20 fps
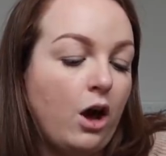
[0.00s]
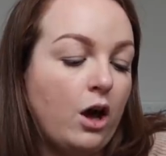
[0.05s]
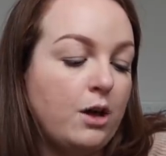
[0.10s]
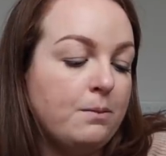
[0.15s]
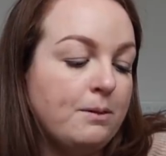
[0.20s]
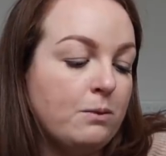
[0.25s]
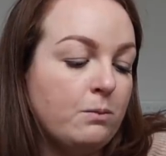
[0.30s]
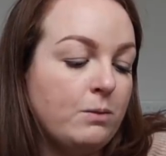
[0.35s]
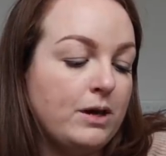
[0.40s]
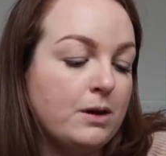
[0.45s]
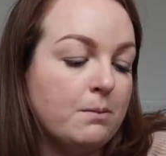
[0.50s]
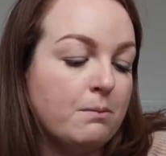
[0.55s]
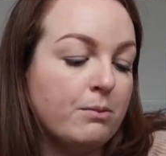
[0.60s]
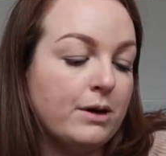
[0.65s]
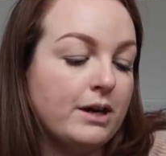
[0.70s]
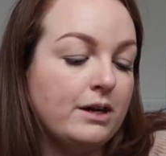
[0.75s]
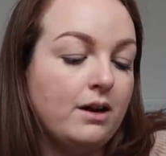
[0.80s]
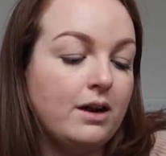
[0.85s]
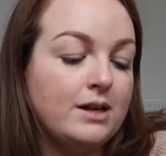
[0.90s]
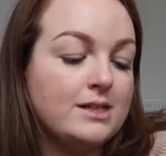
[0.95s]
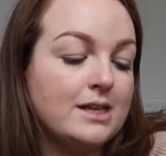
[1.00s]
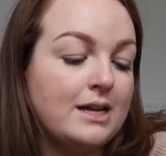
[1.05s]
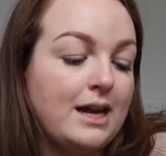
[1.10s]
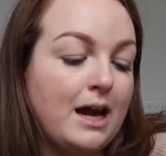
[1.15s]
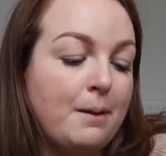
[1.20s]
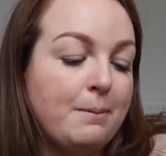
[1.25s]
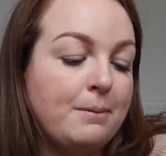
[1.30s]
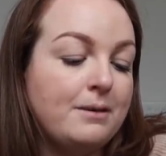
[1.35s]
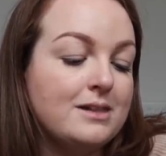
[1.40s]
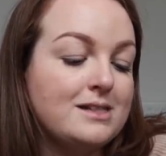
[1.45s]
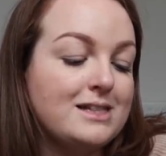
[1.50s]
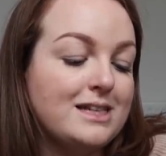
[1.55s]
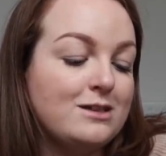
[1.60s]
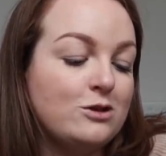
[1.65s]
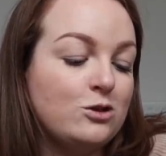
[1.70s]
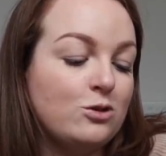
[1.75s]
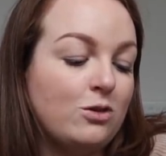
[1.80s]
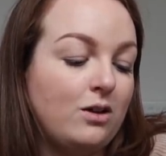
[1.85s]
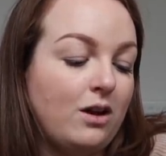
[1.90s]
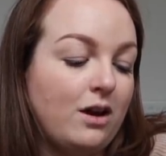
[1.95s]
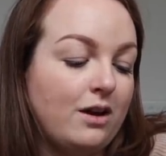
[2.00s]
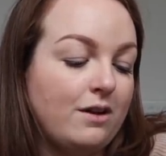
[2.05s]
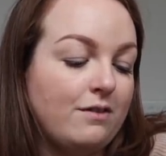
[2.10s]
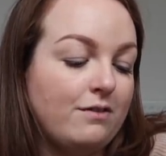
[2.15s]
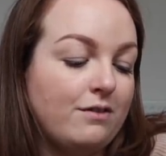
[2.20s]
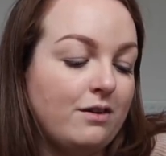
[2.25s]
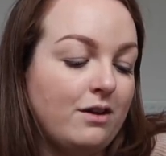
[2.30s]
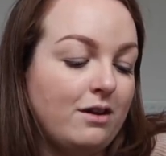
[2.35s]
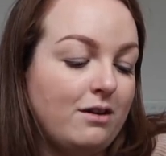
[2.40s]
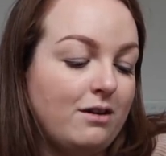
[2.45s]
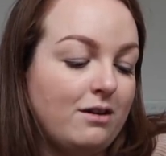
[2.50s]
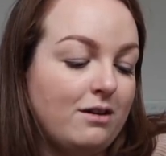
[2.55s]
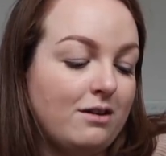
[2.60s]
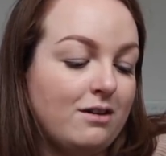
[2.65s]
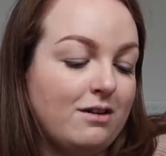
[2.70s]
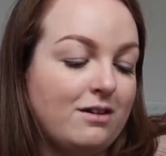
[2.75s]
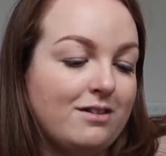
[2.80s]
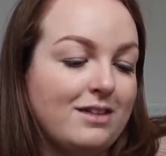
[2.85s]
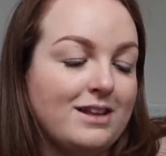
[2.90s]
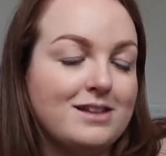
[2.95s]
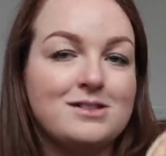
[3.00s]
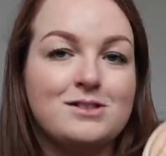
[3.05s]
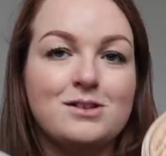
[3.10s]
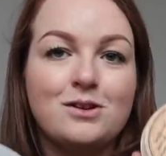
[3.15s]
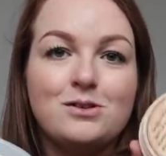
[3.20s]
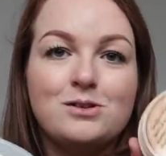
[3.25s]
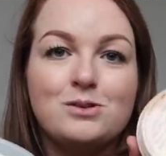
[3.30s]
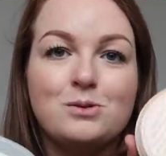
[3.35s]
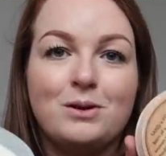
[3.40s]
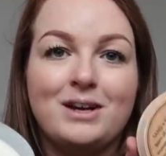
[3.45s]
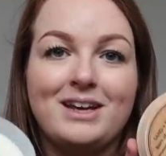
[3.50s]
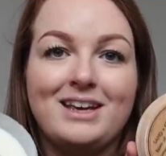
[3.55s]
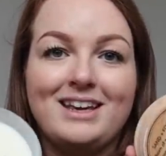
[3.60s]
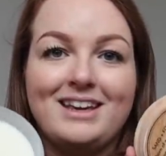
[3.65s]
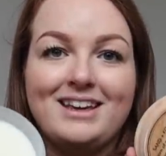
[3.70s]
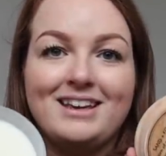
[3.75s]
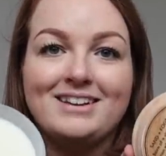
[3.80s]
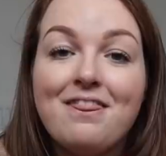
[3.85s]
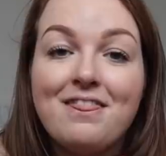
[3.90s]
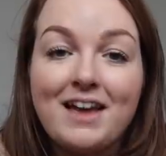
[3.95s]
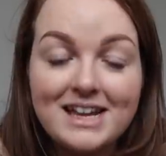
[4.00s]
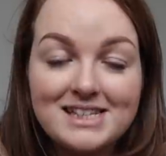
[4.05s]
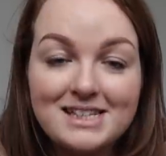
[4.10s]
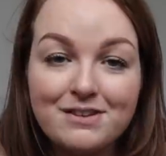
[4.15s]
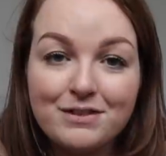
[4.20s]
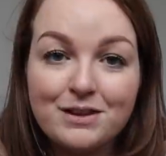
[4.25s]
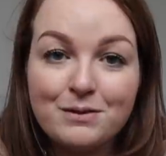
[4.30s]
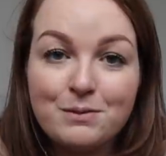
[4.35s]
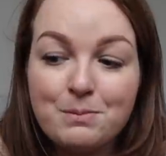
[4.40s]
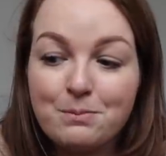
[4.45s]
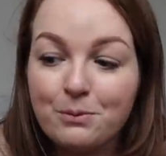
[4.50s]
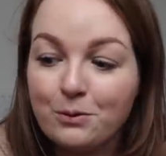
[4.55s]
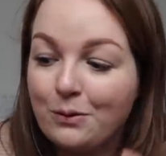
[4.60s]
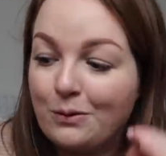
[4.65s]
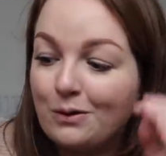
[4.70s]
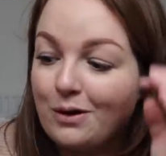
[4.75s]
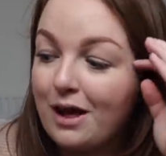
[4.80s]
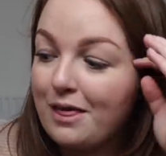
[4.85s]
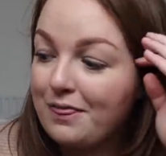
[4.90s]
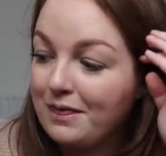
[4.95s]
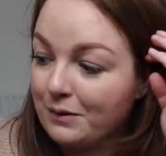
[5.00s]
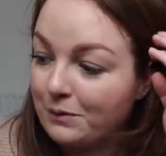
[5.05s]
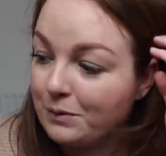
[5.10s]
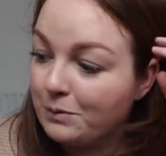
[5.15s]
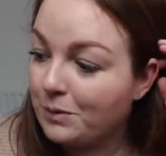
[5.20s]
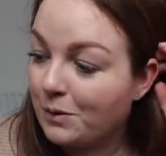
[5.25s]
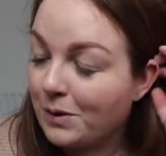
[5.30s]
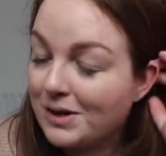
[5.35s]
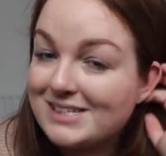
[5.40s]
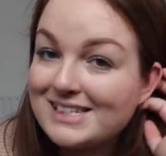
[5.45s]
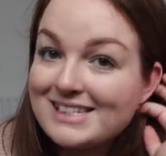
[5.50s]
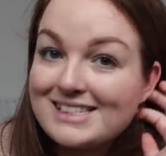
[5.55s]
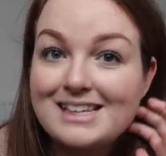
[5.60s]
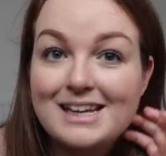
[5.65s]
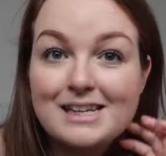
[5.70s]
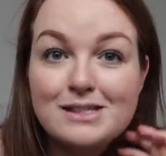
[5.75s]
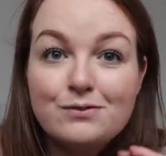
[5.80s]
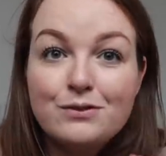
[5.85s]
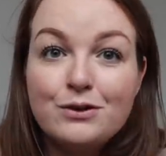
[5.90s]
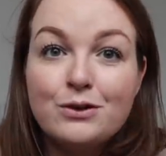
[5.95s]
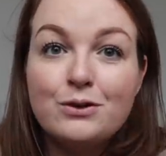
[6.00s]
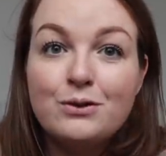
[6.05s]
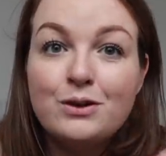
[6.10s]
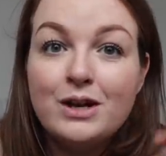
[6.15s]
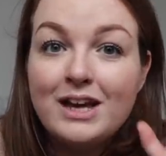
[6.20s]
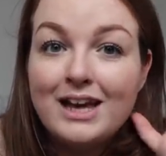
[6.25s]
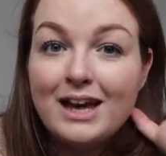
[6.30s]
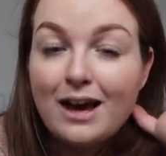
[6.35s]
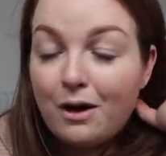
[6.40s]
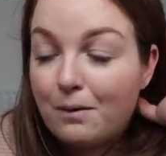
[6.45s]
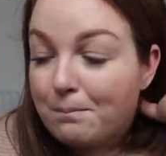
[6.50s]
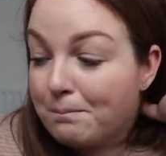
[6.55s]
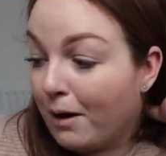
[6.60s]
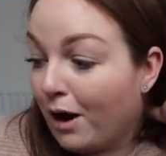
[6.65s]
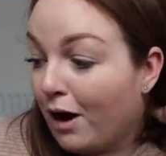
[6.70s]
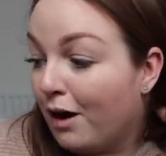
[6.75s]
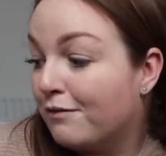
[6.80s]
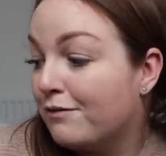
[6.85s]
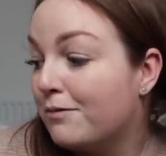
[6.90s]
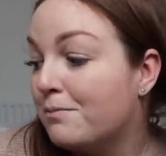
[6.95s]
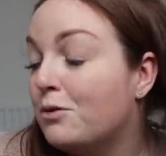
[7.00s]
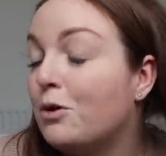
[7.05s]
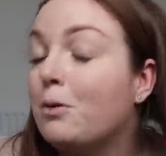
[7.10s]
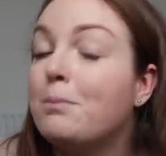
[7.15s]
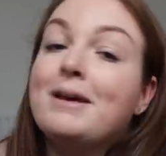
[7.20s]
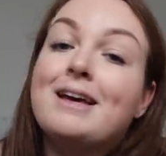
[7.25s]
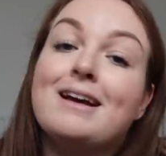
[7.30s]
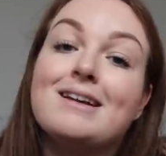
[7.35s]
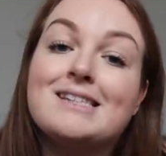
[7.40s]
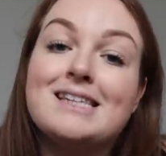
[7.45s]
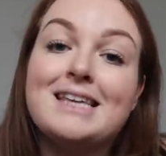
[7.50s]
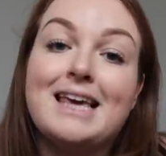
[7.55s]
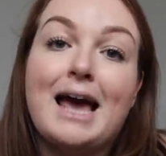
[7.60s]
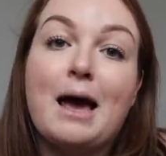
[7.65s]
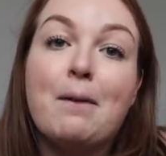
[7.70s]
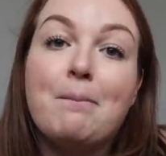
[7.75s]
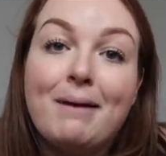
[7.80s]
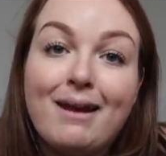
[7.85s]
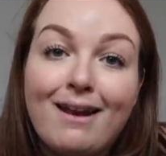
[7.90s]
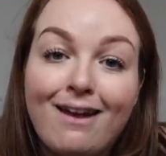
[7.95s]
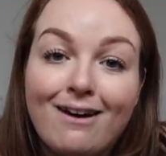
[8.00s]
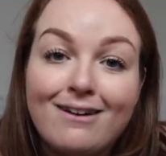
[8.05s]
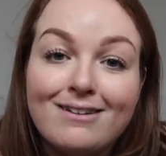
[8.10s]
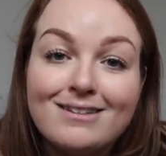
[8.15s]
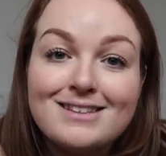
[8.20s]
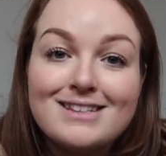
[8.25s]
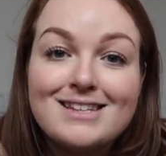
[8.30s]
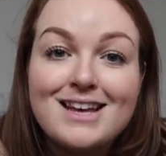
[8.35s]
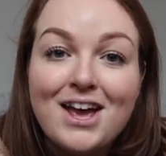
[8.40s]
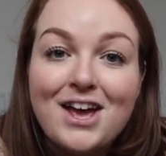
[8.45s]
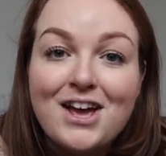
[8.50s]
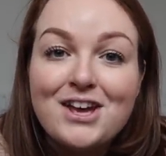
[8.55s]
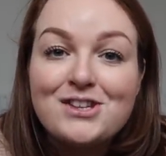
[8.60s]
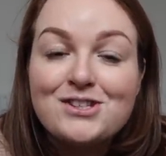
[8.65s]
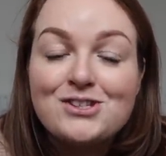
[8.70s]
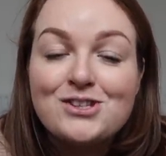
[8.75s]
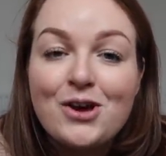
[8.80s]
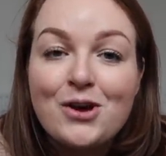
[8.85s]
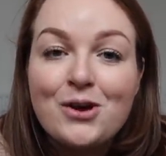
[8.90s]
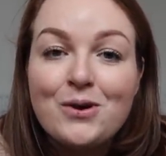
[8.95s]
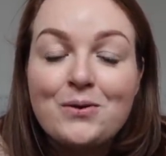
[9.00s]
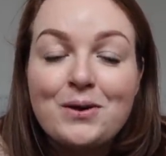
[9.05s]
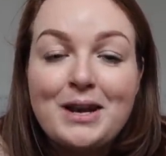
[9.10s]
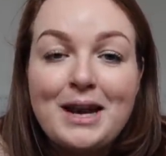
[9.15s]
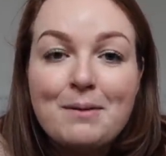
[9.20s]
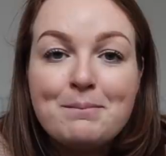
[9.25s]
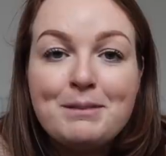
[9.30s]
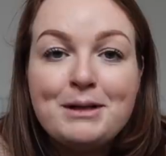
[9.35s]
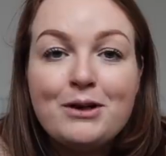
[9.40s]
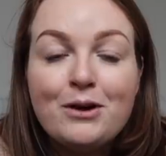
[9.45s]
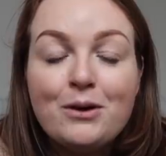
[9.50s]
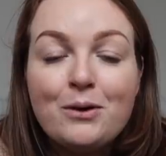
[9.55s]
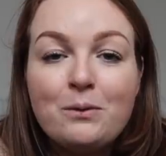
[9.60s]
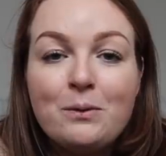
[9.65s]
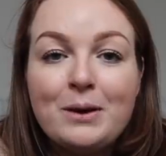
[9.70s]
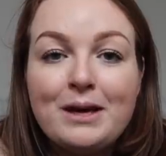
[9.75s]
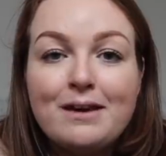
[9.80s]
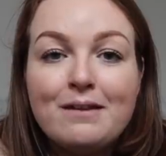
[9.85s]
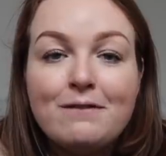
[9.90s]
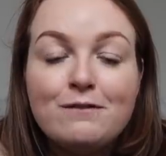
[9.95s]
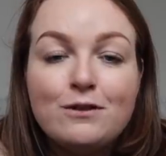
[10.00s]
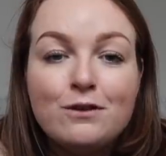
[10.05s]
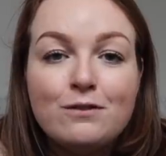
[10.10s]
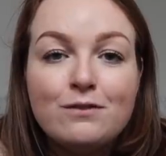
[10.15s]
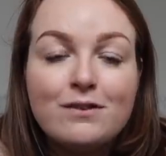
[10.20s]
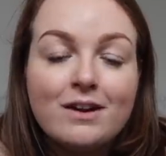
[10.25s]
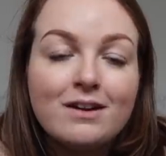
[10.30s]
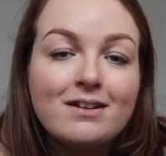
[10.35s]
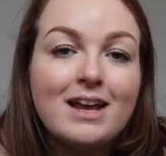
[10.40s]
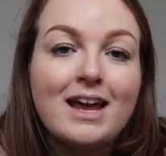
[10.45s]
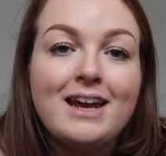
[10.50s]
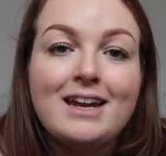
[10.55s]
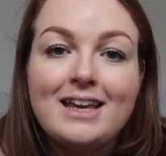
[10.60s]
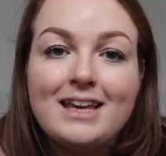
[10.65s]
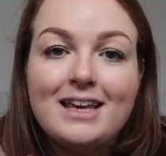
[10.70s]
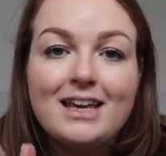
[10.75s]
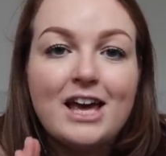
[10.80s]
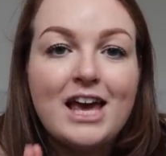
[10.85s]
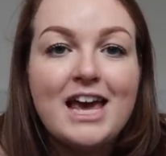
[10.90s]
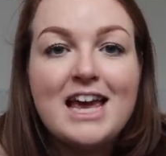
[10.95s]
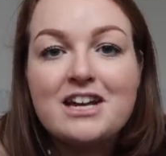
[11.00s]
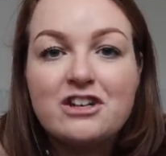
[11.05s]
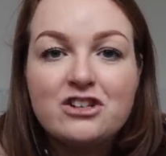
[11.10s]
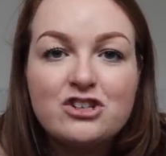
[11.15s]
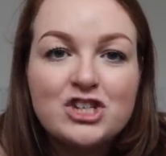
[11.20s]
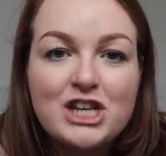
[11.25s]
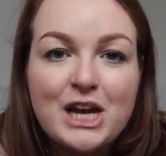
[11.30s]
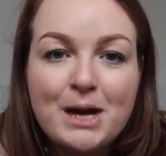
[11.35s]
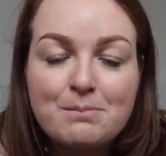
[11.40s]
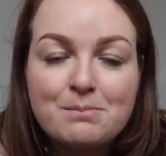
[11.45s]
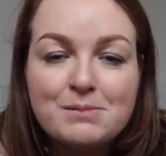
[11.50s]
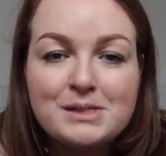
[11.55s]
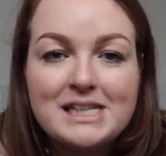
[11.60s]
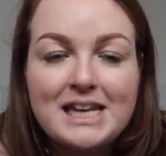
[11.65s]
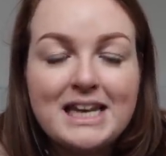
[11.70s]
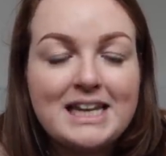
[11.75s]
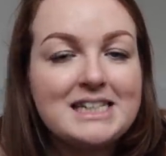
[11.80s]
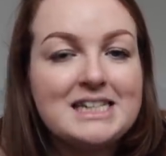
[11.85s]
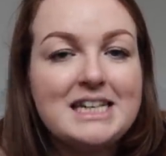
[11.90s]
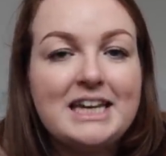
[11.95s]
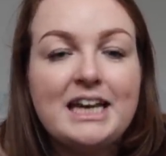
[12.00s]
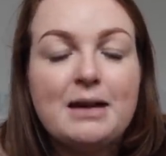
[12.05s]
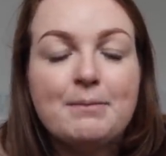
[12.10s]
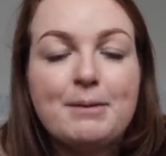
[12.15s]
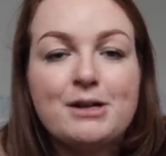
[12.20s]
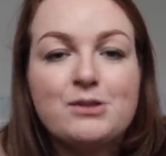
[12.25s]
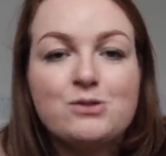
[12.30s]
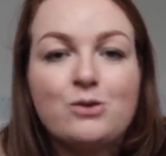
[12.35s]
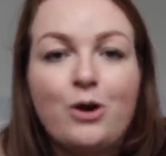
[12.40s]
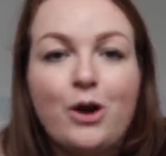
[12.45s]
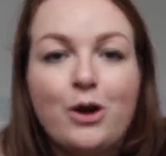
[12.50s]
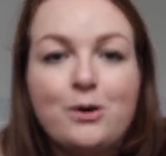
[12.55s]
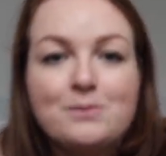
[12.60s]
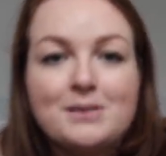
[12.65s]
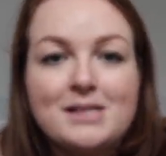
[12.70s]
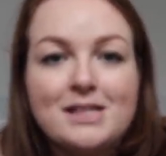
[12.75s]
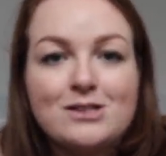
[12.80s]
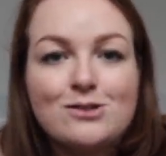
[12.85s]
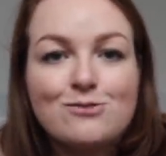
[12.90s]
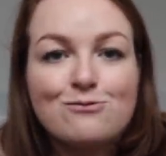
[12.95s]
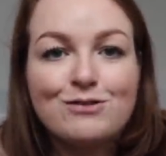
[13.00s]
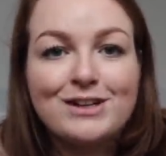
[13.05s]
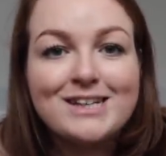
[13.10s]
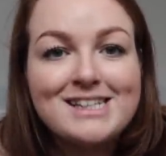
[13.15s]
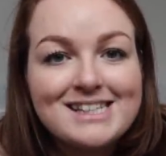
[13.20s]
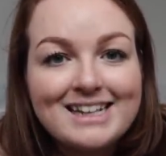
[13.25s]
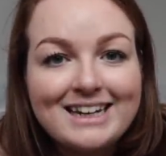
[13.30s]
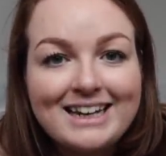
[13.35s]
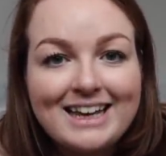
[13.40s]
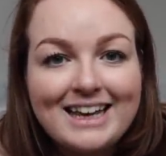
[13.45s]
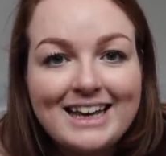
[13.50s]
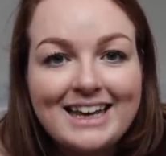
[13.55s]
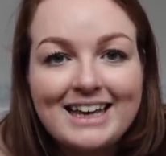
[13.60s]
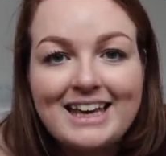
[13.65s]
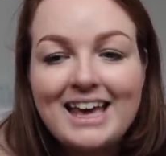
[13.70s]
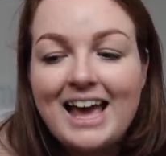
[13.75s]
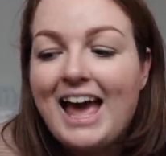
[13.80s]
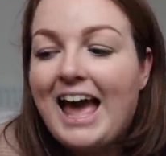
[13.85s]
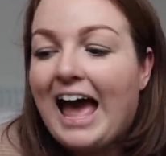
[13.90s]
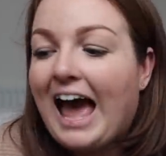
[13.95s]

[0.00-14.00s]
hoping we can bring light and happiness into your life. Oh, that's so sweet. That is everything we bought. I think we were quite successful, apart from not being able to get a plant. So let me know if you found any hidden gems in TK Maxx or Homesense recently.